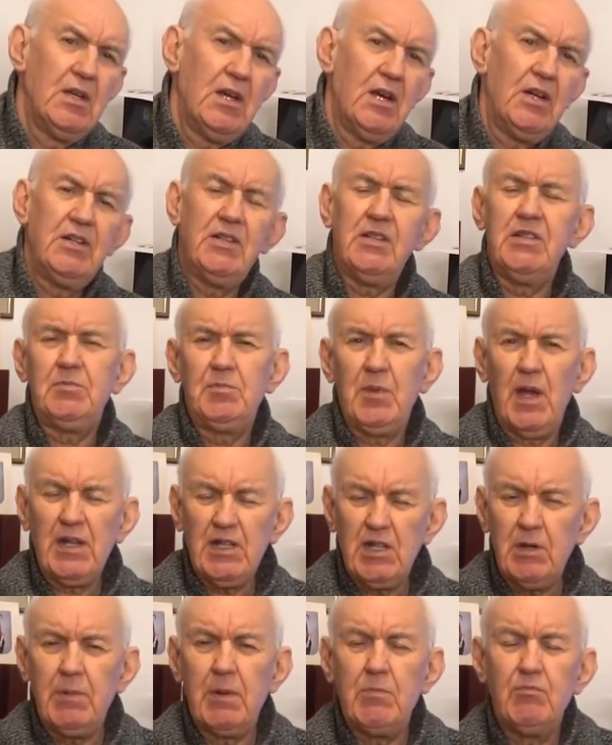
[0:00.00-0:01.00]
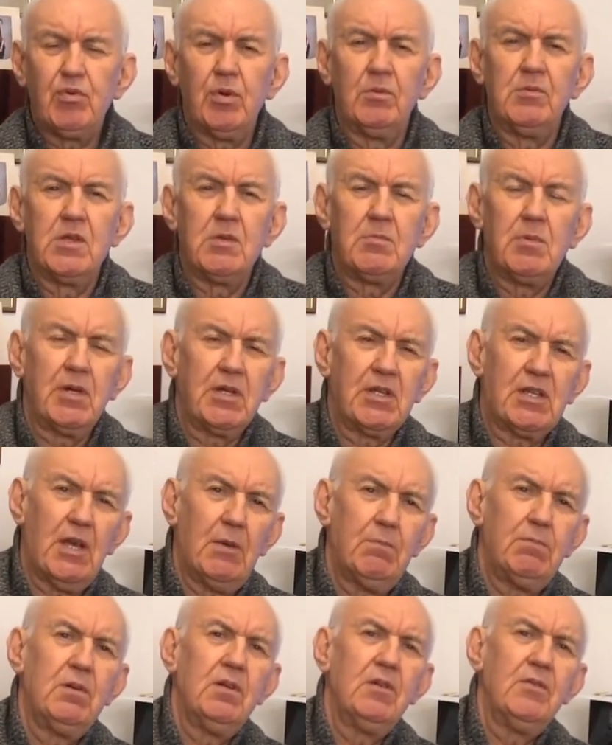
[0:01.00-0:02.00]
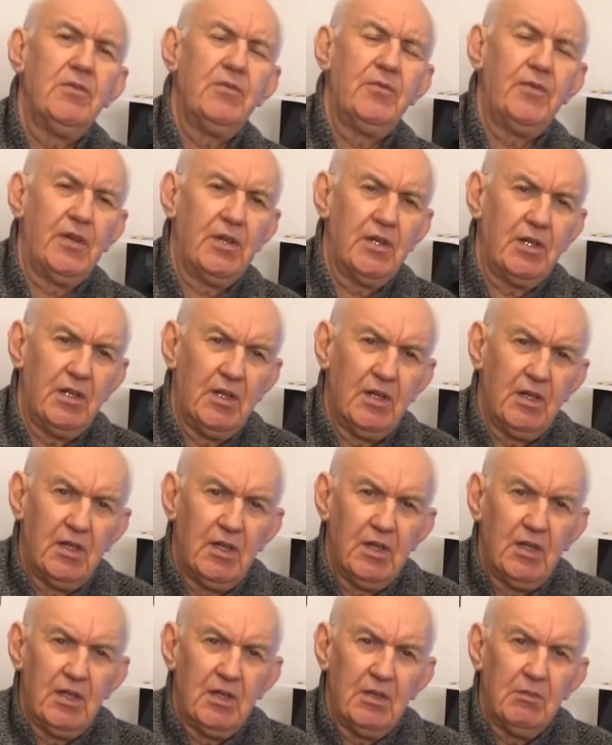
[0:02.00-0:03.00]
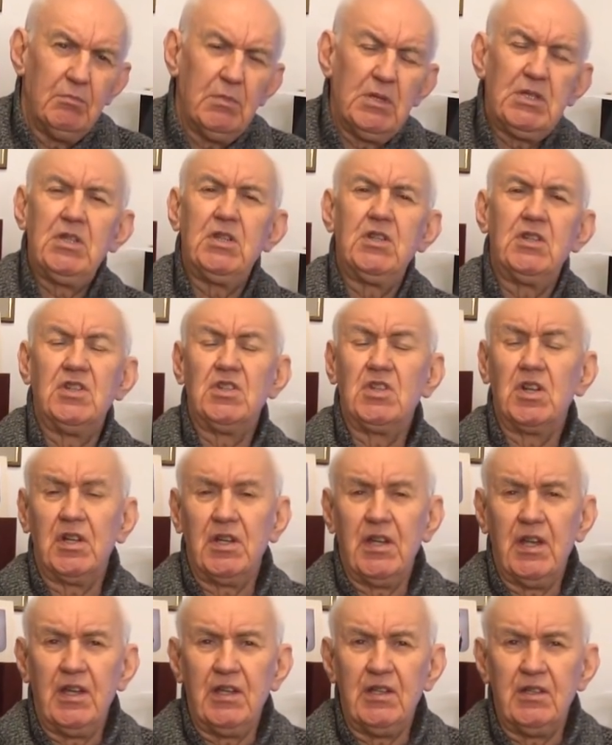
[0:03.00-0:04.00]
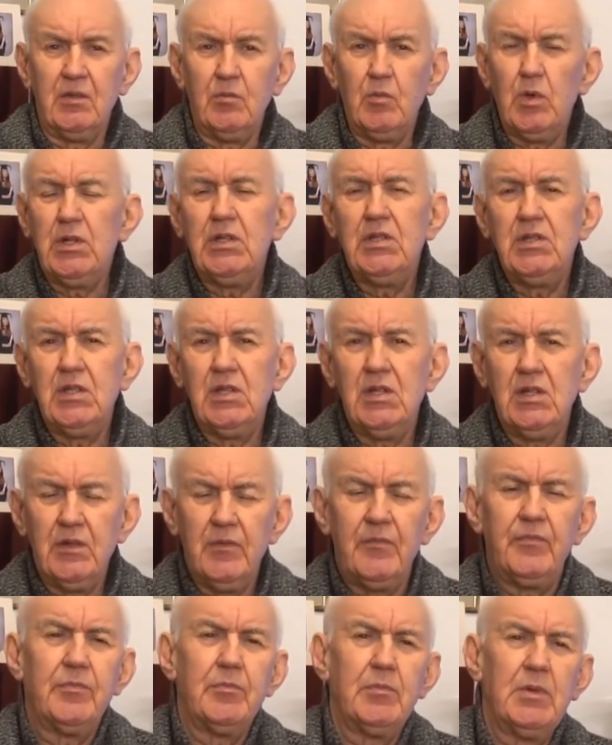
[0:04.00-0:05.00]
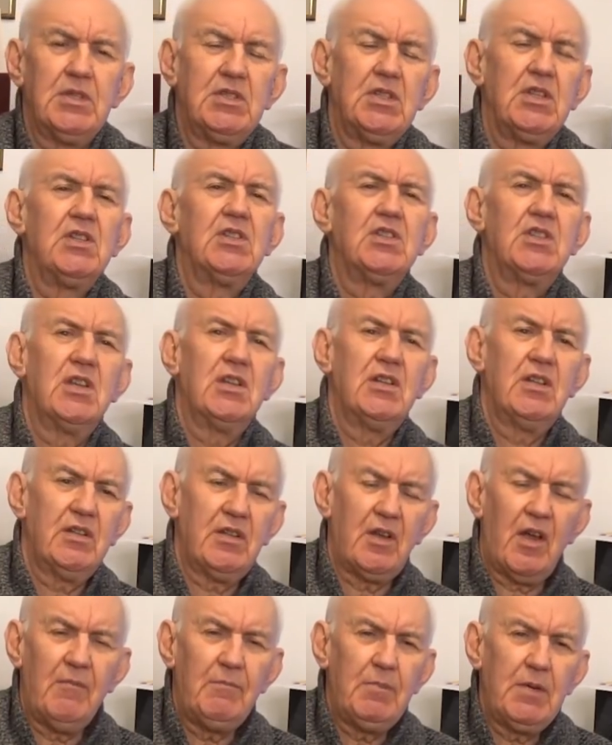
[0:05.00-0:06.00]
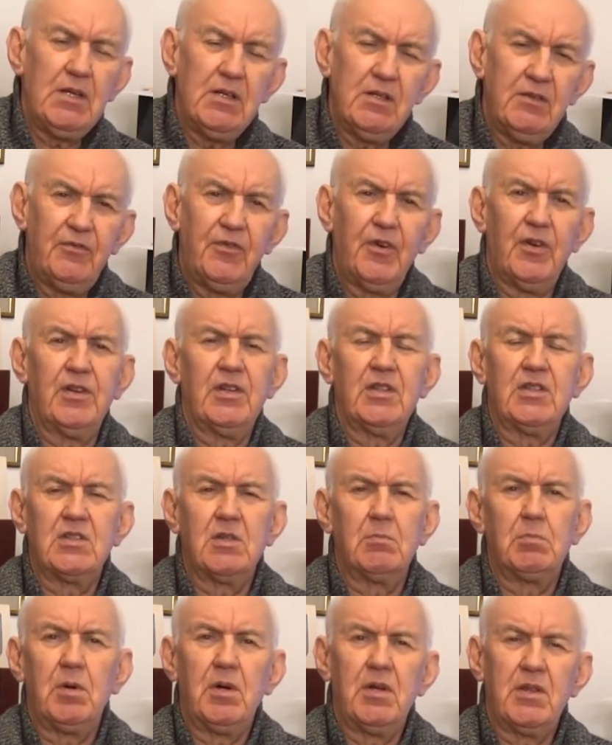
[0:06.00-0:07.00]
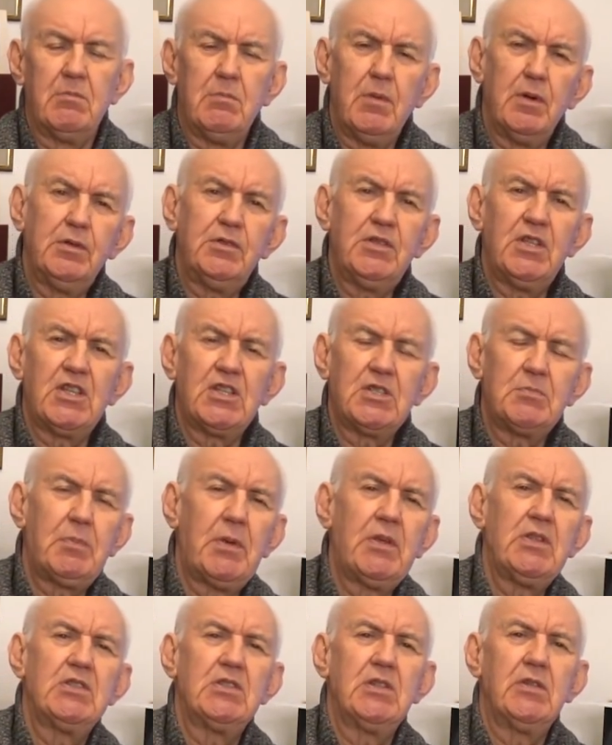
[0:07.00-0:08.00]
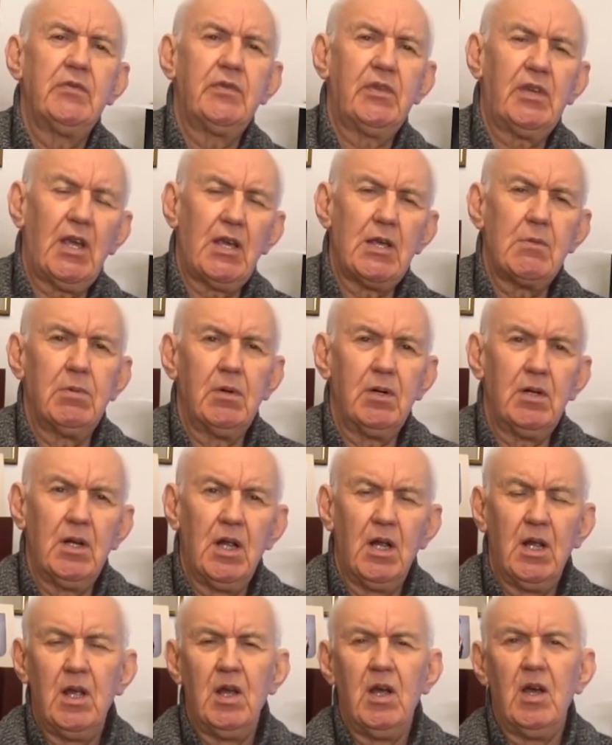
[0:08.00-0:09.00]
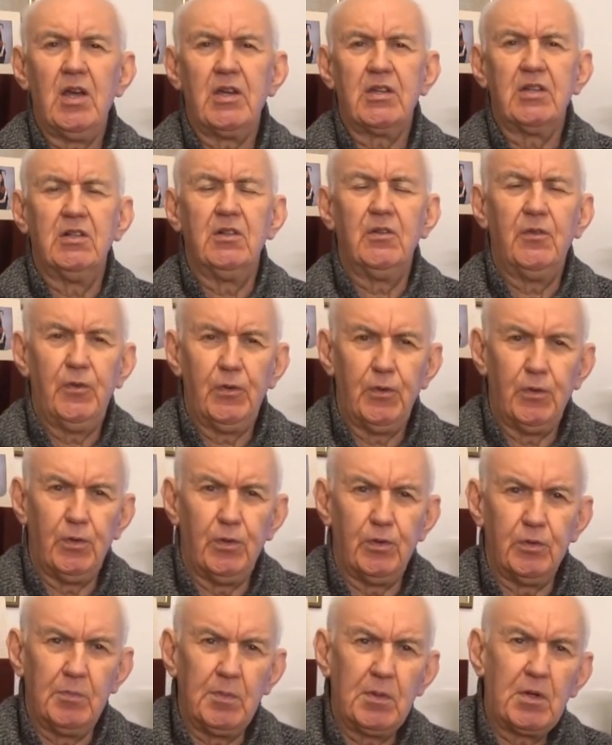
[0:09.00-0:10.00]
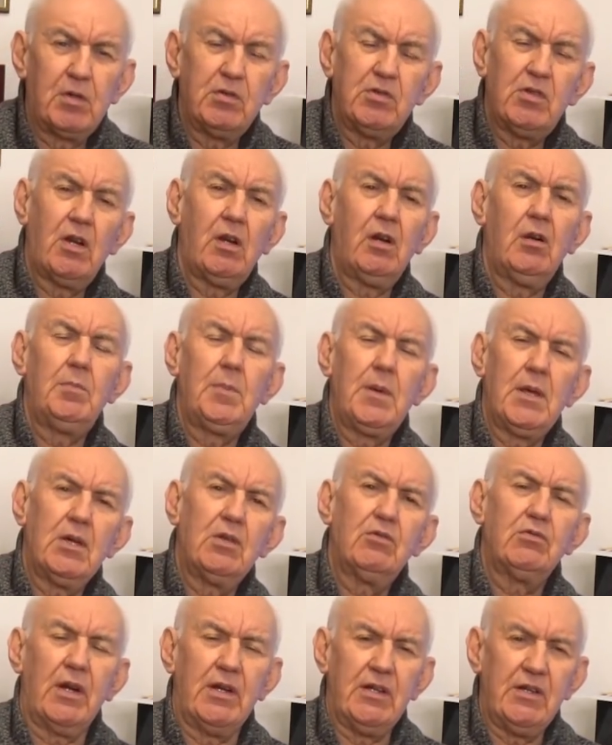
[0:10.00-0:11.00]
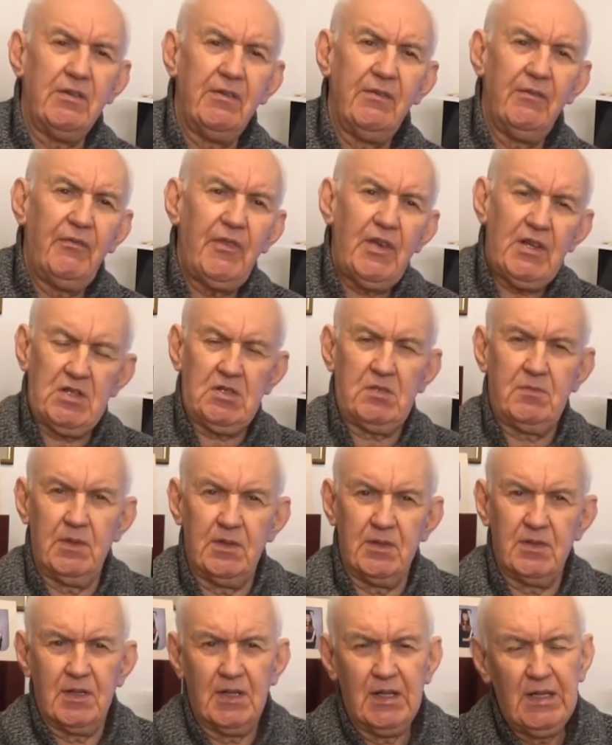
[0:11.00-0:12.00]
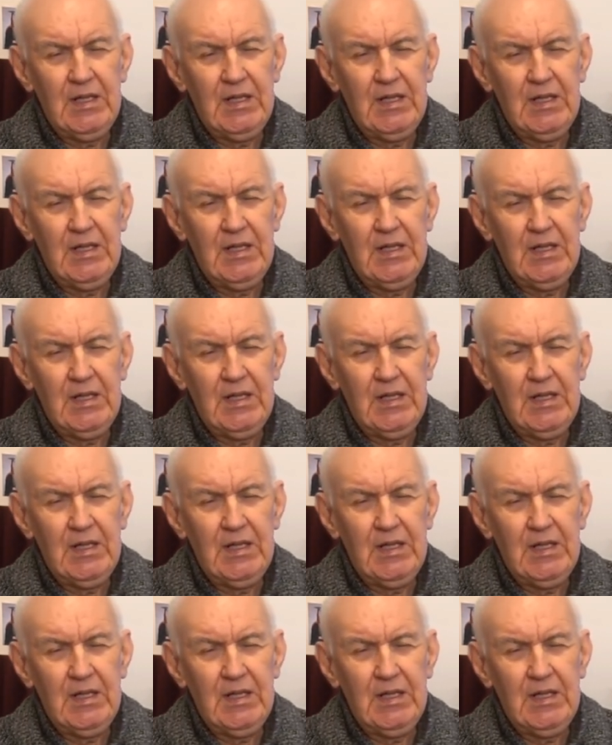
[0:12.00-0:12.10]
And it's actually been prompted by a couple of uh, messages I had. And one message said, uh, I've been advised to buy the most expensive cable I can afford because it'll be a great investment.